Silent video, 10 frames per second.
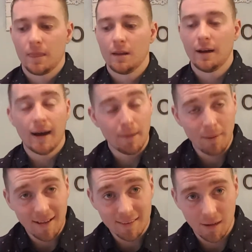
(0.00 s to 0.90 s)
Not a
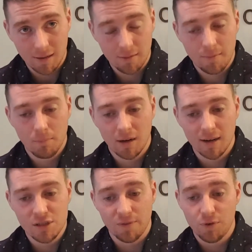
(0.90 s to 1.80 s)
bad thing,
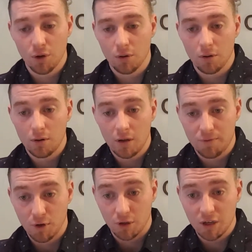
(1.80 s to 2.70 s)
because if you're
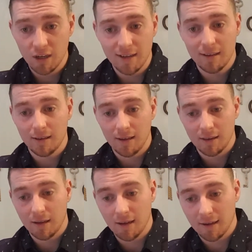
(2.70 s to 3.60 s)
good in
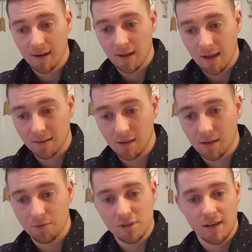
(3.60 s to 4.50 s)
the end at the
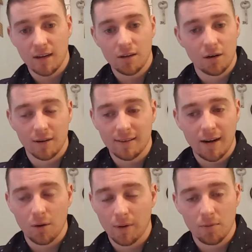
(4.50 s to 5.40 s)
end of, say, a year and a
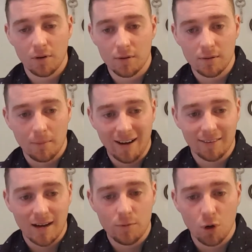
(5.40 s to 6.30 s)
day or whatever amount of
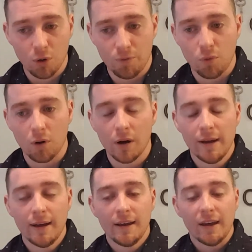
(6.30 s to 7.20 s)
time you hold it for,
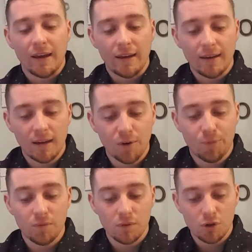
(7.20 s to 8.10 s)

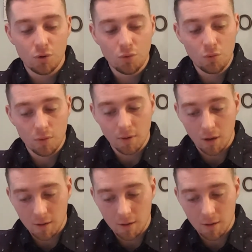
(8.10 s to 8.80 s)
if you